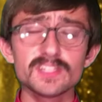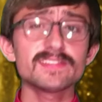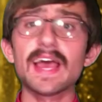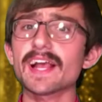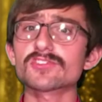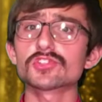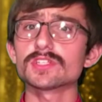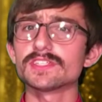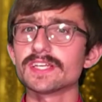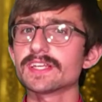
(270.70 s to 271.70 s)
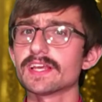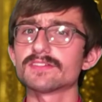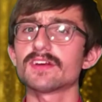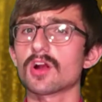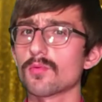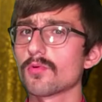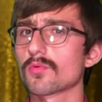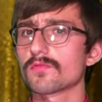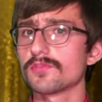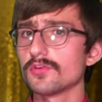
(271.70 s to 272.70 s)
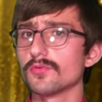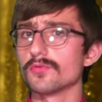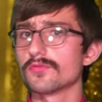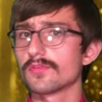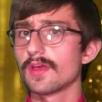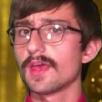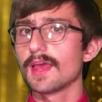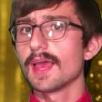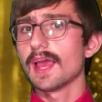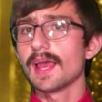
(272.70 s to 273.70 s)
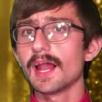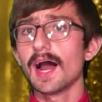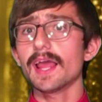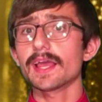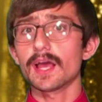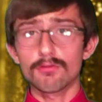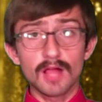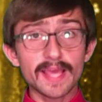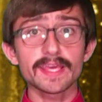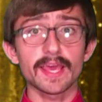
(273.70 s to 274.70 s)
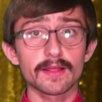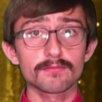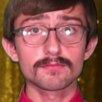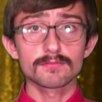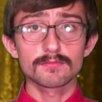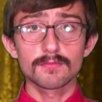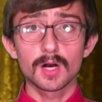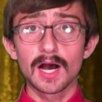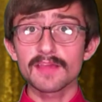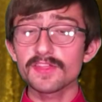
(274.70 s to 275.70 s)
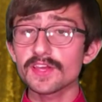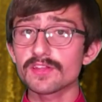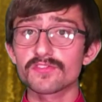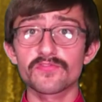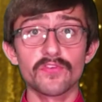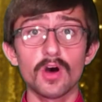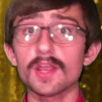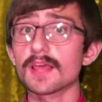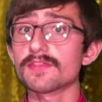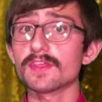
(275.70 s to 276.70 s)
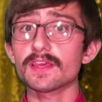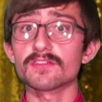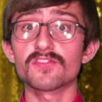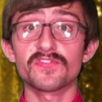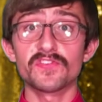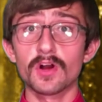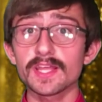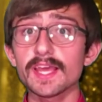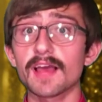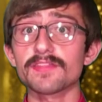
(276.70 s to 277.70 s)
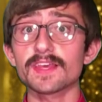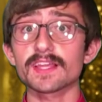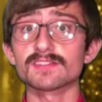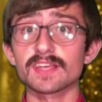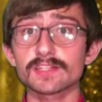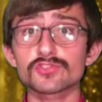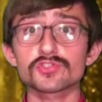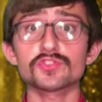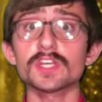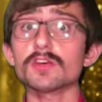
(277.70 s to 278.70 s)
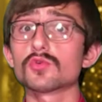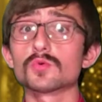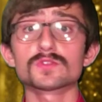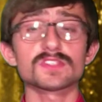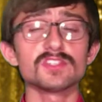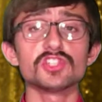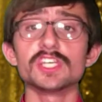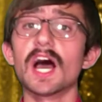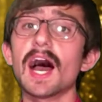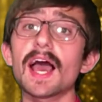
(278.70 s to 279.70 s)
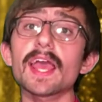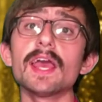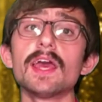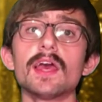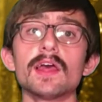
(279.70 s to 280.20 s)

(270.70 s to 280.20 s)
This actually didn't get terrible reviews, and I like it. I think it's fun. I think it's funny. I think it's interesting. Cool CGI.